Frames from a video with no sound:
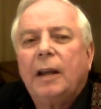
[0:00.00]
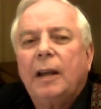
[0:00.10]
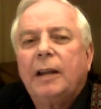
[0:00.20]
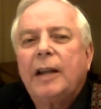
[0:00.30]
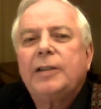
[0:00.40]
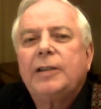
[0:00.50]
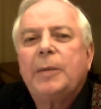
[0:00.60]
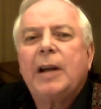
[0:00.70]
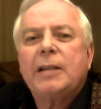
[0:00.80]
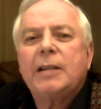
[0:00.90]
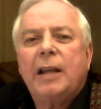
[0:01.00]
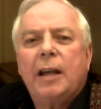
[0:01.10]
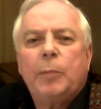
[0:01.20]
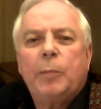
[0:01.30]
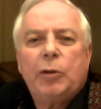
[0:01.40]
Now the Gemini is an
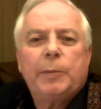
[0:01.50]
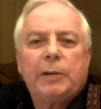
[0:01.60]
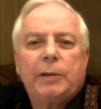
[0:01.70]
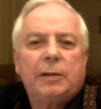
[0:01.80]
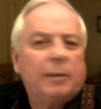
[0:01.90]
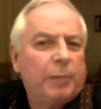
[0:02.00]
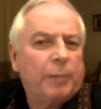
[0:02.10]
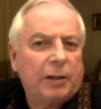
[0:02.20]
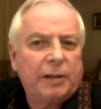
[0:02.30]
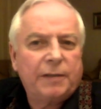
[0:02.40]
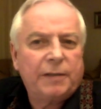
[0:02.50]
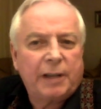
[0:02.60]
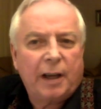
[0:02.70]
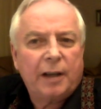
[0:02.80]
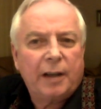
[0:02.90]
air, mutable and positive
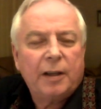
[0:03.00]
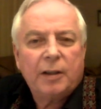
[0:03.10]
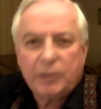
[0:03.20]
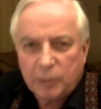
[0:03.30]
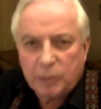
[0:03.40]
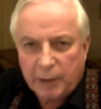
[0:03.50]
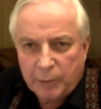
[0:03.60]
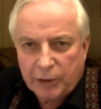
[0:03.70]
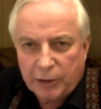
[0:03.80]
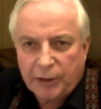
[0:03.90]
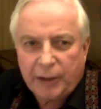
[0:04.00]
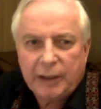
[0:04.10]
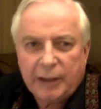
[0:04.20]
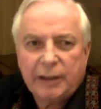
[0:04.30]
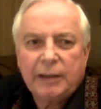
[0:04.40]
sign ruled by
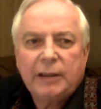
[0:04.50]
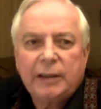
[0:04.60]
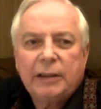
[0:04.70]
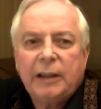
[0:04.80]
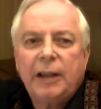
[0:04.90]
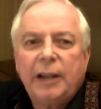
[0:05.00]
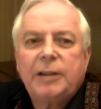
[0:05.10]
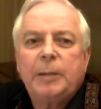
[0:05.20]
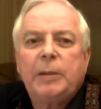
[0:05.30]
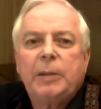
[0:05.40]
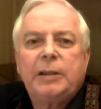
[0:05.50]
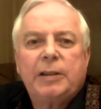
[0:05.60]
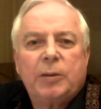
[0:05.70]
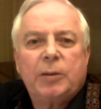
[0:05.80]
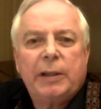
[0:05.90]
Mercury, and its symbol is
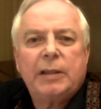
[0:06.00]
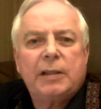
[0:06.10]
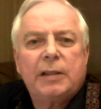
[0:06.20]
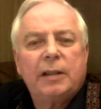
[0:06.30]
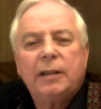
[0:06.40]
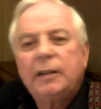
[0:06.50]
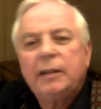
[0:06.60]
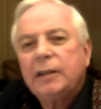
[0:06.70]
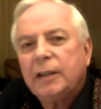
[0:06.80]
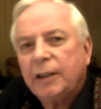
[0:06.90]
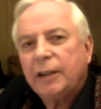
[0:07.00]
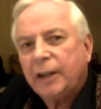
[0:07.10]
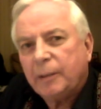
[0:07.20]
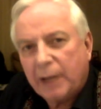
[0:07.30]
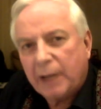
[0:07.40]
the twins, and they
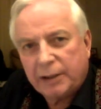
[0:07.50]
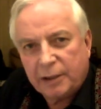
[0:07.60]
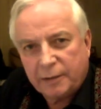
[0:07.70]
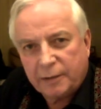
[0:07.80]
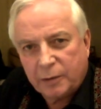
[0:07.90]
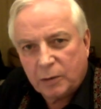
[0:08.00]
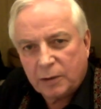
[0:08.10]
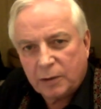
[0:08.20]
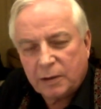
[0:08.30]
are a masculine force.